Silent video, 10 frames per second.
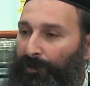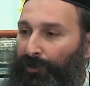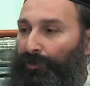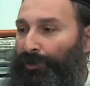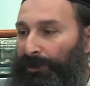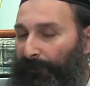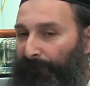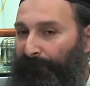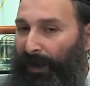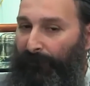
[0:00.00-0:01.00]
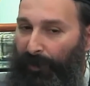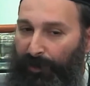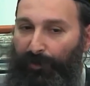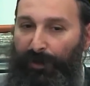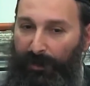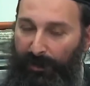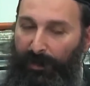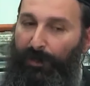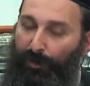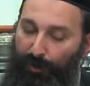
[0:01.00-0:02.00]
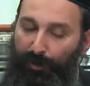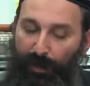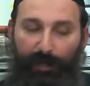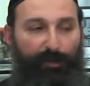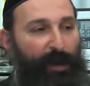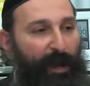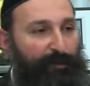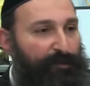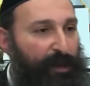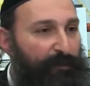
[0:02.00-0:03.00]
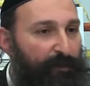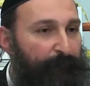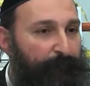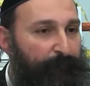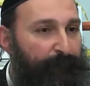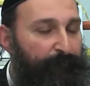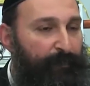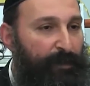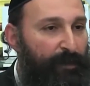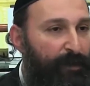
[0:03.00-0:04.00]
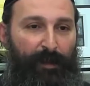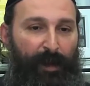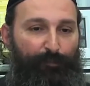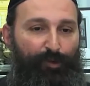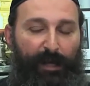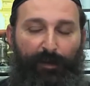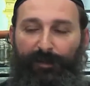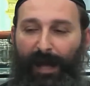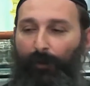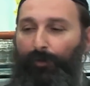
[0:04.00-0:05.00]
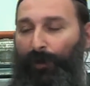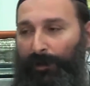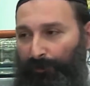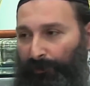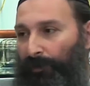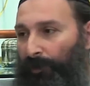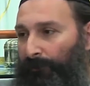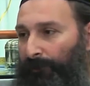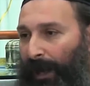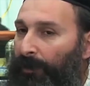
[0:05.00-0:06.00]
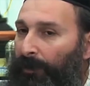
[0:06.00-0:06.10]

So you do yourself a favor and you get your act together. I'm doing it because I would want to be warned.